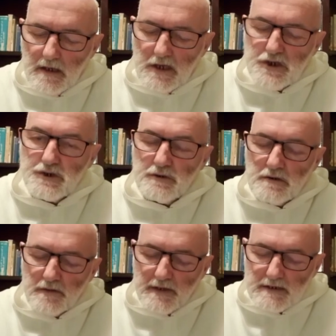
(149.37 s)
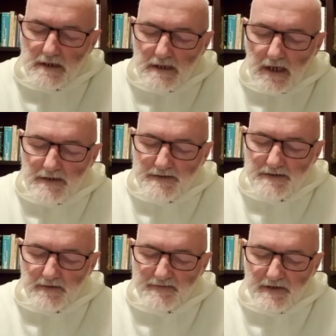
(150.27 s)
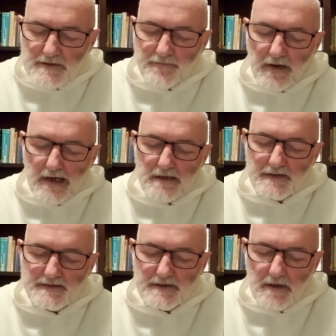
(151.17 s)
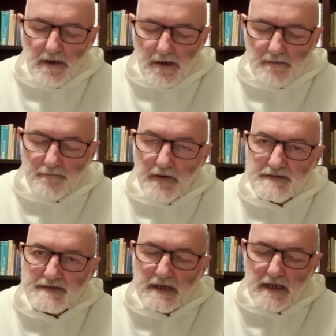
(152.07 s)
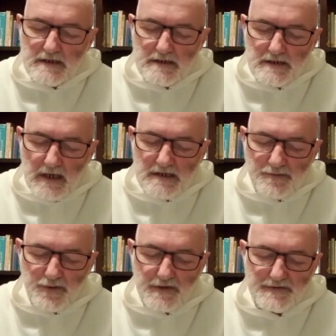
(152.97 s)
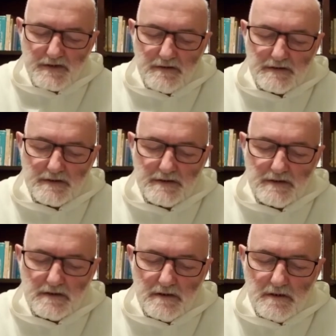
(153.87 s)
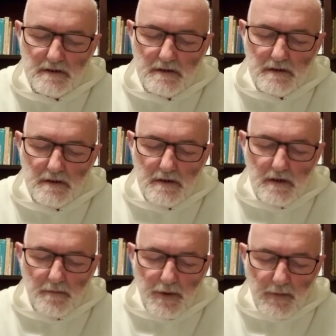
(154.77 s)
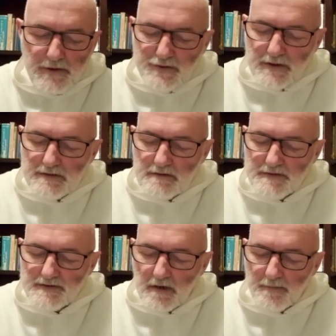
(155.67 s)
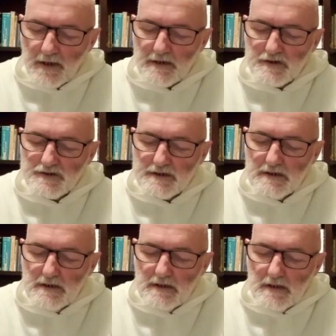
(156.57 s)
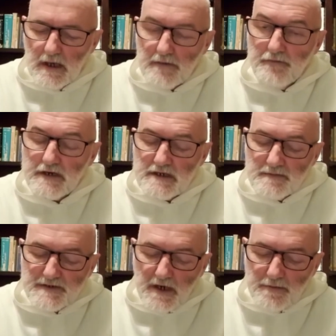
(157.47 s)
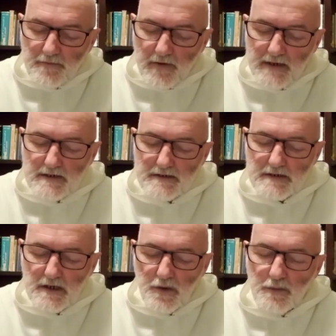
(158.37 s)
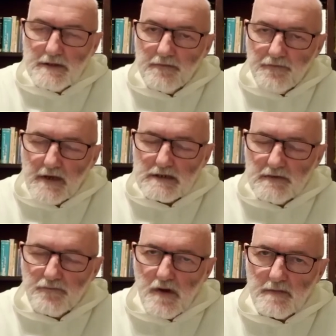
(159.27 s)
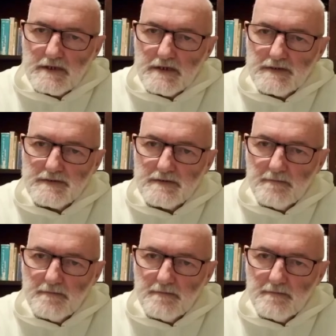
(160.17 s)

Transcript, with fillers: Ensure that cases of such violence are investigated and prosecuted. Perpetrators are punished and victims are provided with effective remedies.